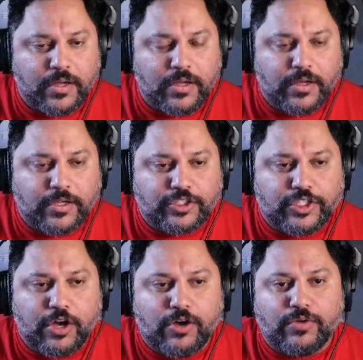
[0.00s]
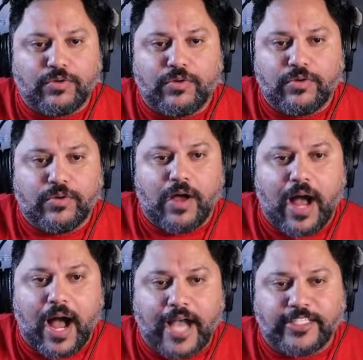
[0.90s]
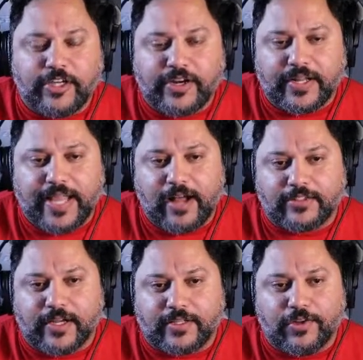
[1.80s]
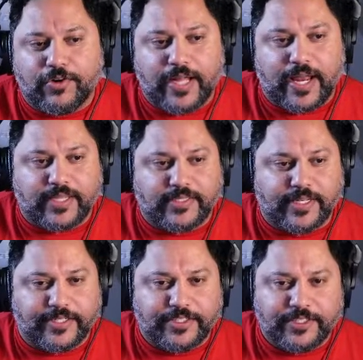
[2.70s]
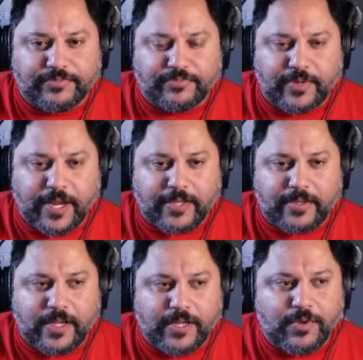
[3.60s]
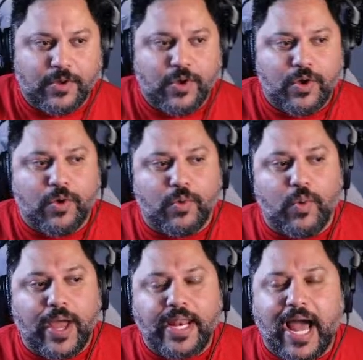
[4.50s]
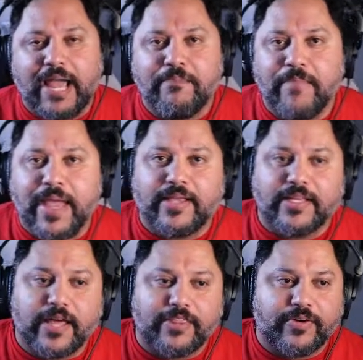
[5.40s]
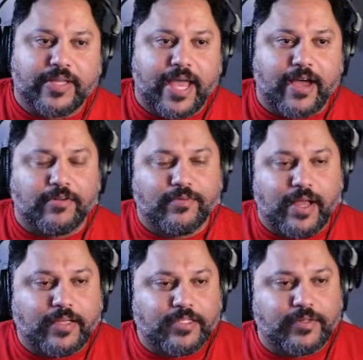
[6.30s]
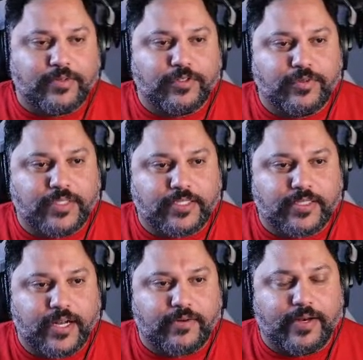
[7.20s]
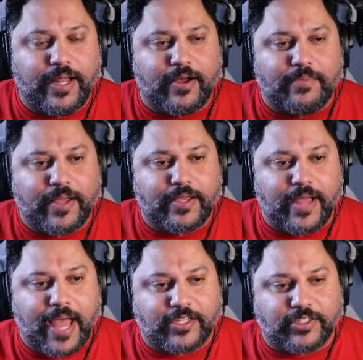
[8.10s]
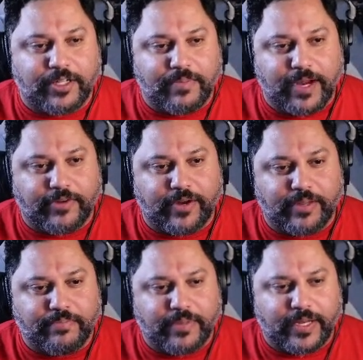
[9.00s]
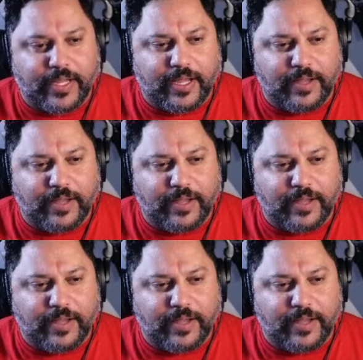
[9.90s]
So I started an account on lore.sh, right? When I make another account, actually, we'll test it out right now. I'm not going to actually migrate, but I